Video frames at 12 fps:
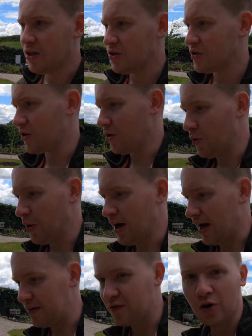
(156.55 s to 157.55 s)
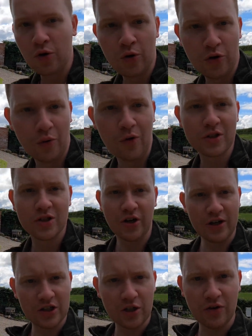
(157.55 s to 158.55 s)
So even though there was
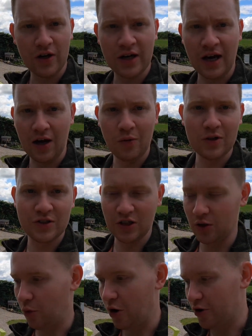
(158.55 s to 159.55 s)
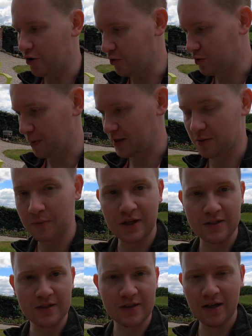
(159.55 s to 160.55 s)
torrential rain, I will still water those bits and
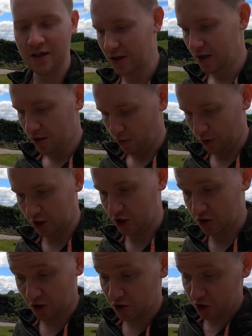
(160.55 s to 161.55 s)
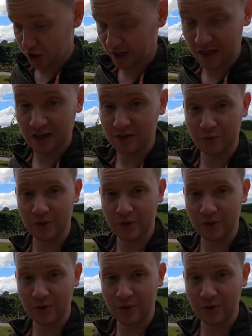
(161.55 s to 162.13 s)
pieces in, which sounds ridiculous